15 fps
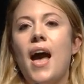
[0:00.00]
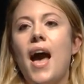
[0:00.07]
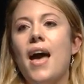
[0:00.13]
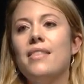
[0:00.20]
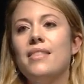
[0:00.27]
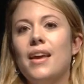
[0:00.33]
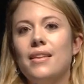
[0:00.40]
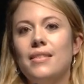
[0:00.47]

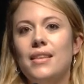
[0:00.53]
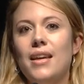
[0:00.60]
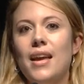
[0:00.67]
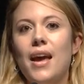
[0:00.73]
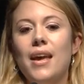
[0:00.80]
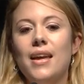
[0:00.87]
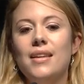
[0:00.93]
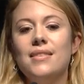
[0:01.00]
And the idea
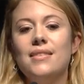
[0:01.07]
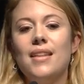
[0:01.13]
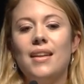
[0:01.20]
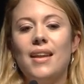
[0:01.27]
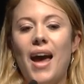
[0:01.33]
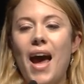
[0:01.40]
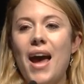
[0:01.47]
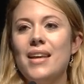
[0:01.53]
is
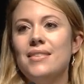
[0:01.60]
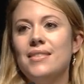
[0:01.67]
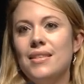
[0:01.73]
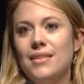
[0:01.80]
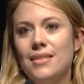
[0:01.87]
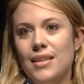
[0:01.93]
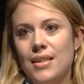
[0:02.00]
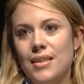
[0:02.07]
that
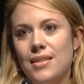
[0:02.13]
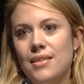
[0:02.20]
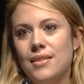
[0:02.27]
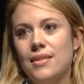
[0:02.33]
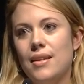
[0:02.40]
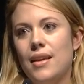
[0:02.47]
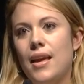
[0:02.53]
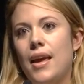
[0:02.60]

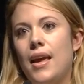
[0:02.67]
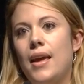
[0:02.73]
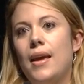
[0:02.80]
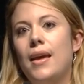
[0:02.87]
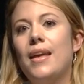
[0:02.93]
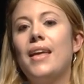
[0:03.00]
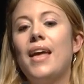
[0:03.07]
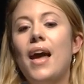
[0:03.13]
ICTs
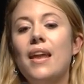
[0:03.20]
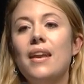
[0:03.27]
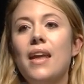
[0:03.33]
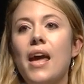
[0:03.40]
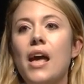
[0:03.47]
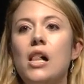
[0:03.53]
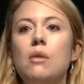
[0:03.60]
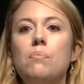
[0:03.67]
can
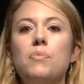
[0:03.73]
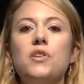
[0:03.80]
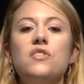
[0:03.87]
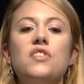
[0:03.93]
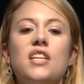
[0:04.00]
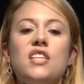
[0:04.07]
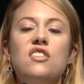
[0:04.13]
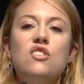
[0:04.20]
help
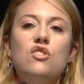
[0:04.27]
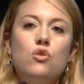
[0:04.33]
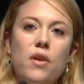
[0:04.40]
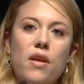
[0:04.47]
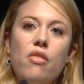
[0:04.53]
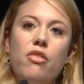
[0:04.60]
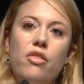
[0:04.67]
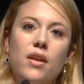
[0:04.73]
us
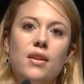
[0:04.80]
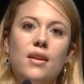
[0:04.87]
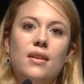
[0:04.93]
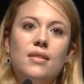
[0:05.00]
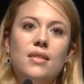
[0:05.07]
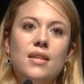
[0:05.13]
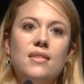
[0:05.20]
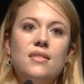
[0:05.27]

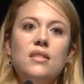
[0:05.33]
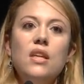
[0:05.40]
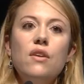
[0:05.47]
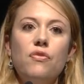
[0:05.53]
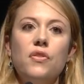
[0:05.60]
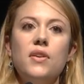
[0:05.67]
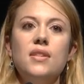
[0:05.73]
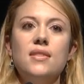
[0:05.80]
strengthen this
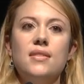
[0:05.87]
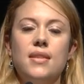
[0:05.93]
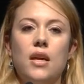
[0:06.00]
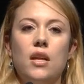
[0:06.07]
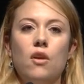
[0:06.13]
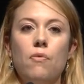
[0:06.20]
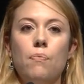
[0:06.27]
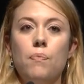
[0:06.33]
different
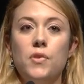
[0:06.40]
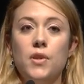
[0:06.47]
set of